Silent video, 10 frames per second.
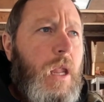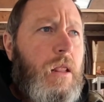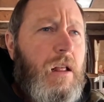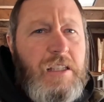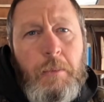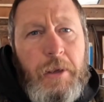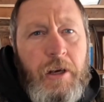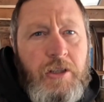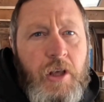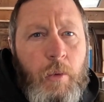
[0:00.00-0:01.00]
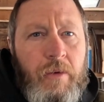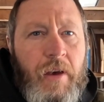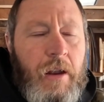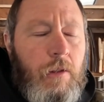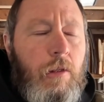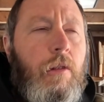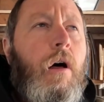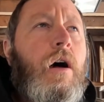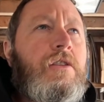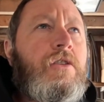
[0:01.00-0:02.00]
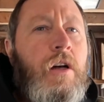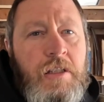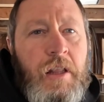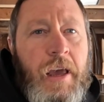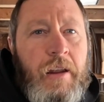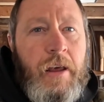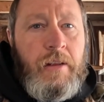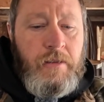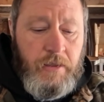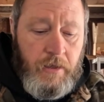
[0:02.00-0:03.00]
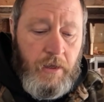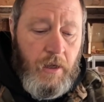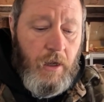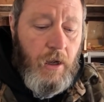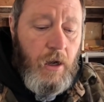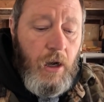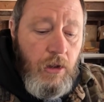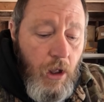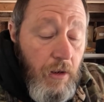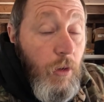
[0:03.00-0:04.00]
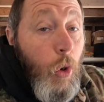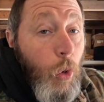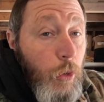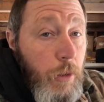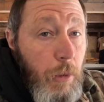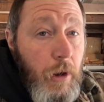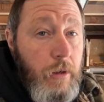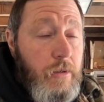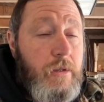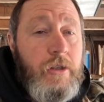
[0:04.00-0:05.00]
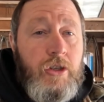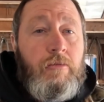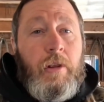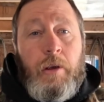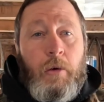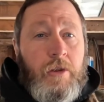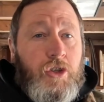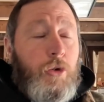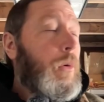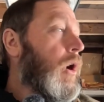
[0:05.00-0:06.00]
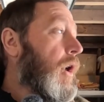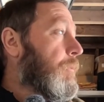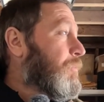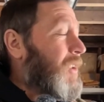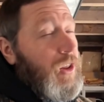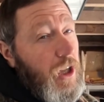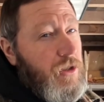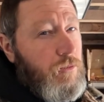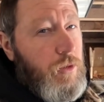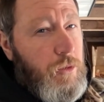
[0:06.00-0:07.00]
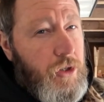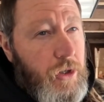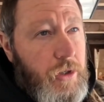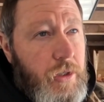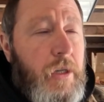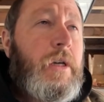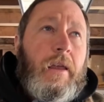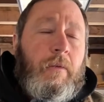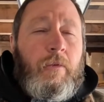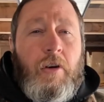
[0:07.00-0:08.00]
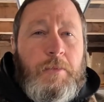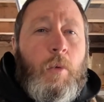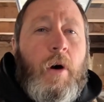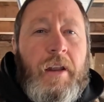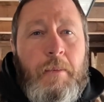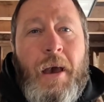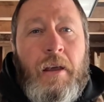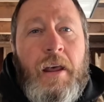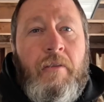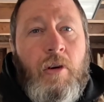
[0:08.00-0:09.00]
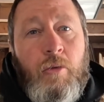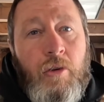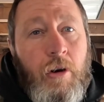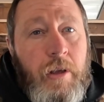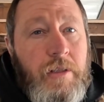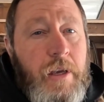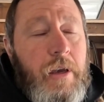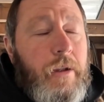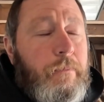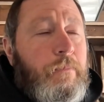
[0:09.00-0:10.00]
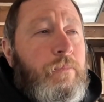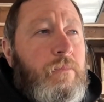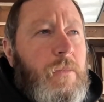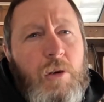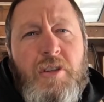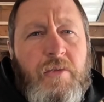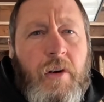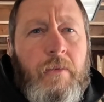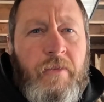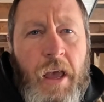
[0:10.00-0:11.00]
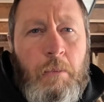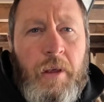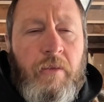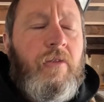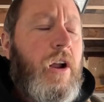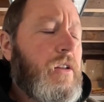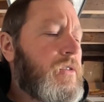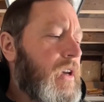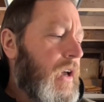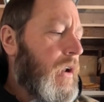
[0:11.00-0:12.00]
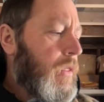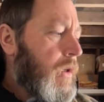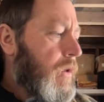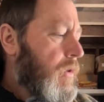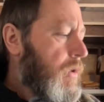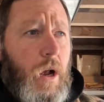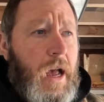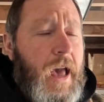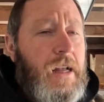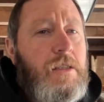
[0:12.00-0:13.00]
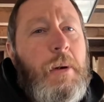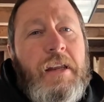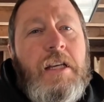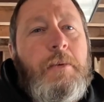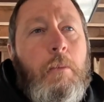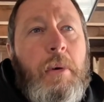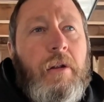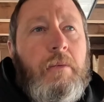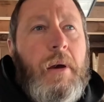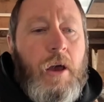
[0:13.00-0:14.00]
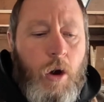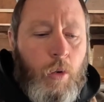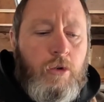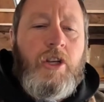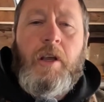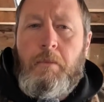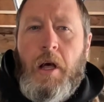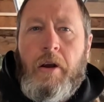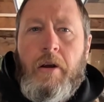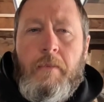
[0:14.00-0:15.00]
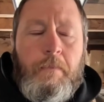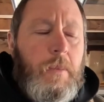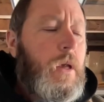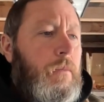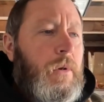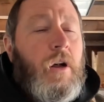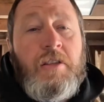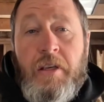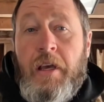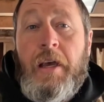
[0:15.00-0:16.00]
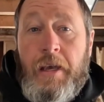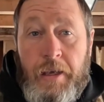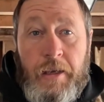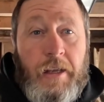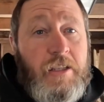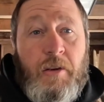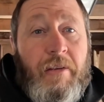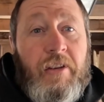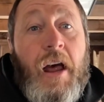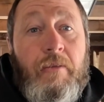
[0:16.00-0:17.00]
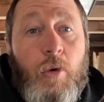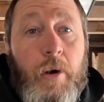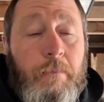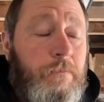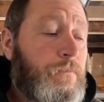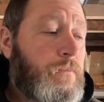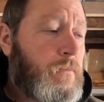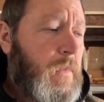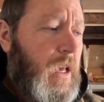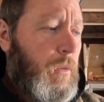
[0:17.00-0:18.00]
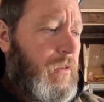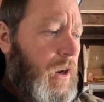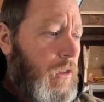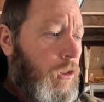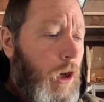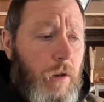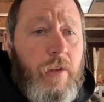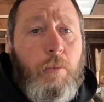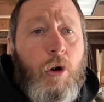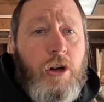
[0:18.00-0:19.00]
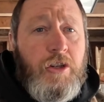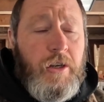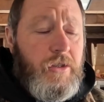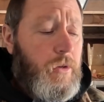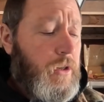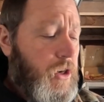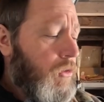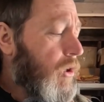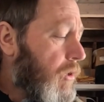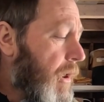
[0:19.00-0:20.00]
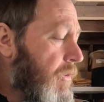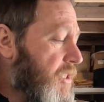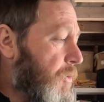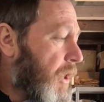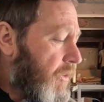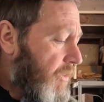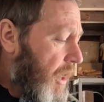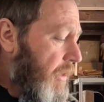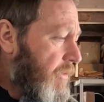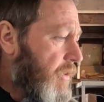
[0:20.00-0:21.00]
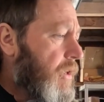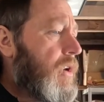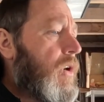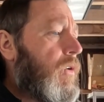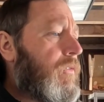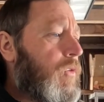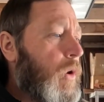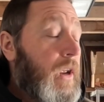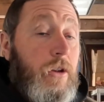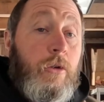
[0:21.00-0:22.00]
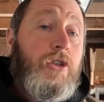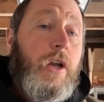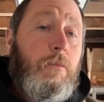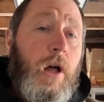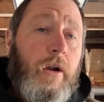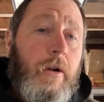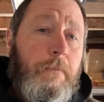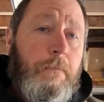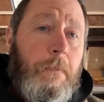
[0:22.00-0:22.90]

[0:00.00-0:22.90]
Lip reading: The last couple of years though, we've had lots and lots of laying hens, a lot of older birds that should really go in the stew pot, lots of roosters. We've also been wanting to get back into having our own turkeys again, just for family and friends, that kind of thing. I had some ideas about building my own chicken plucker, but honestly, I just don't have the time for it. We've got a lot of other projects, so I started looking around to see what I could find for a new chicken plucker,